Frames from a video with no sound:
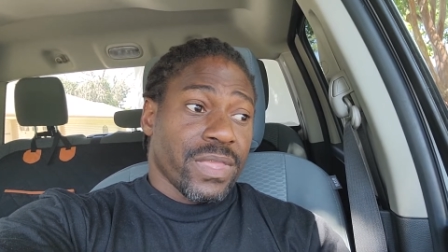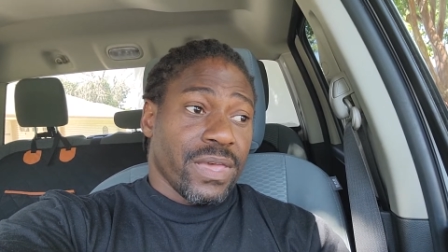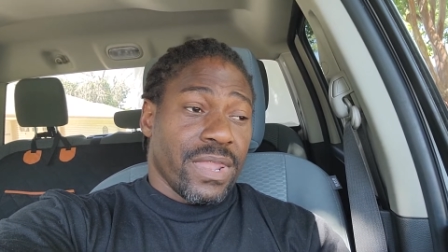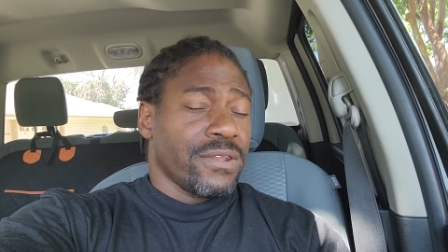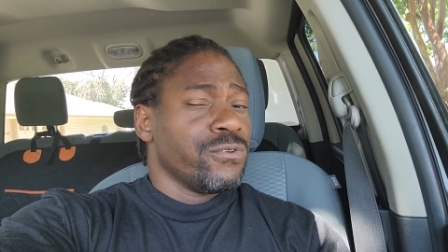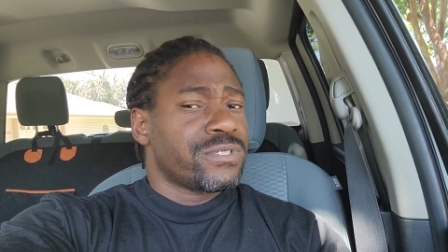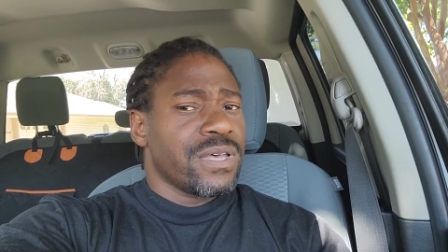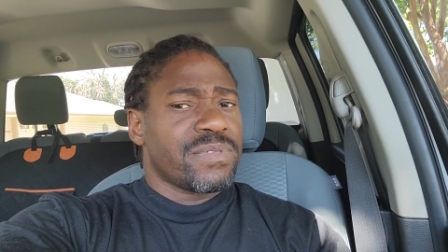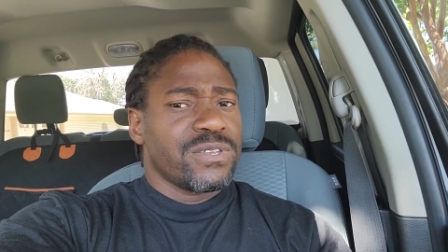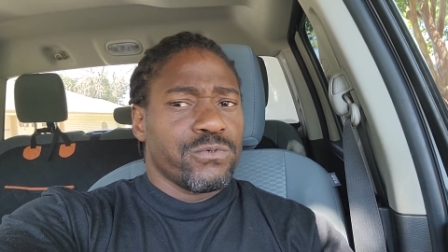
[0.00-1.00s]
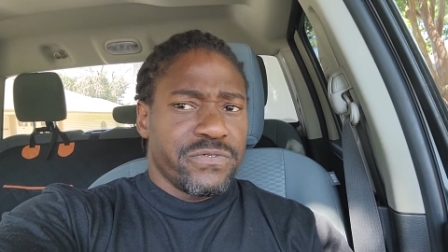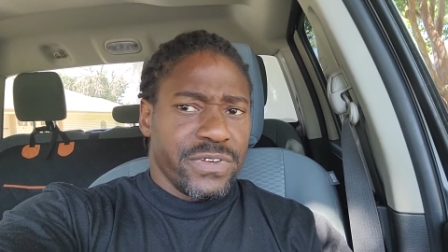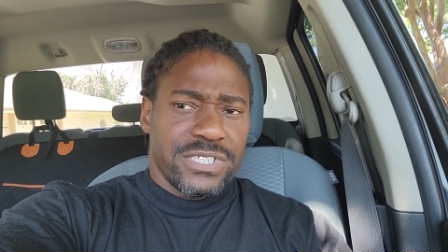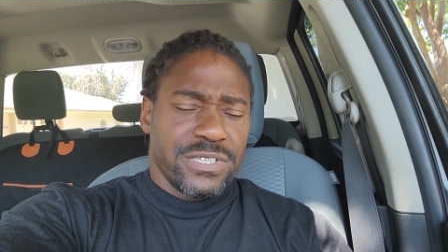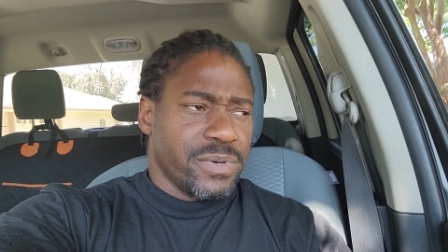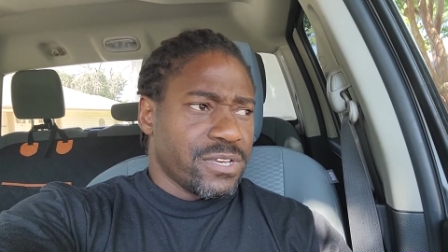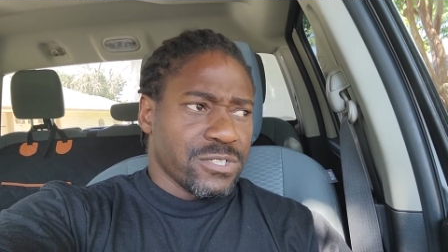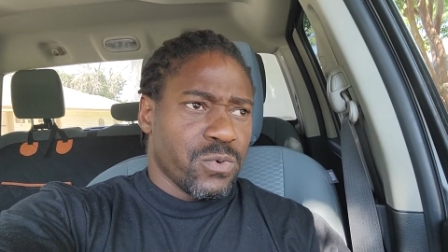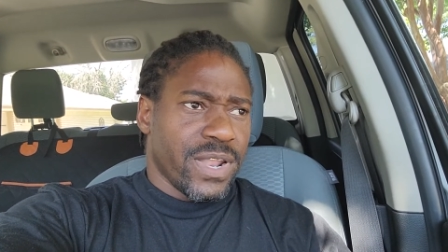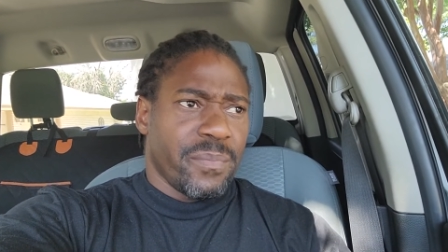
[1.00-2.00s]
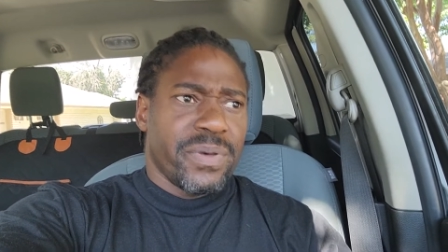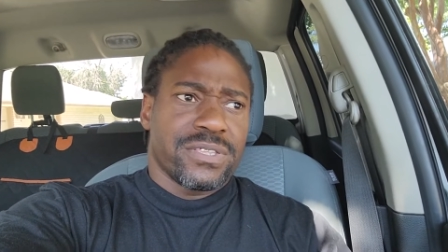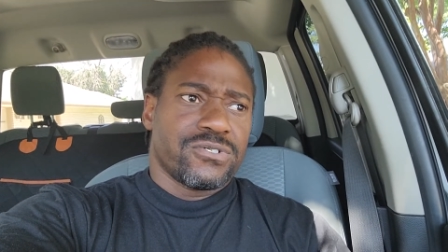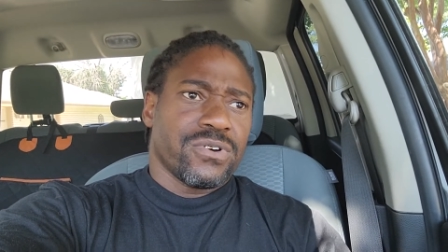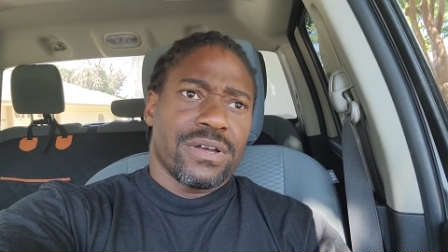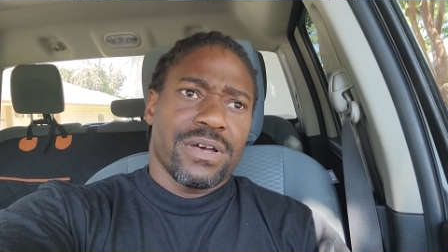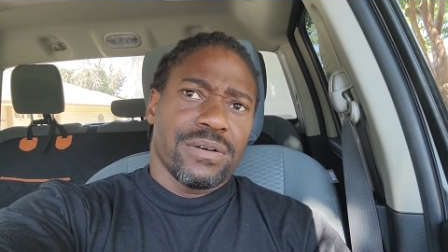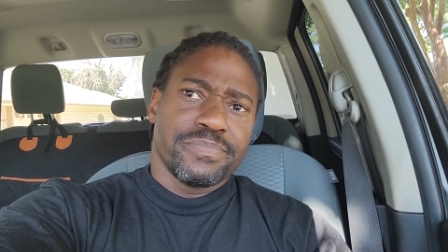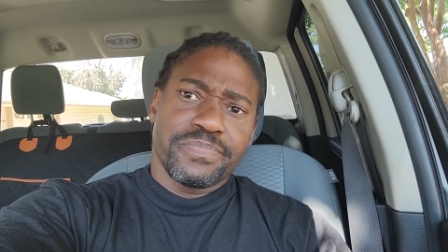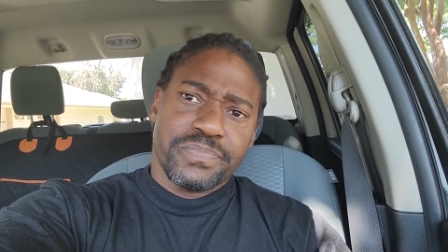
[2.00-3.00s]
And I knew something was fishy because when I picked the truck up,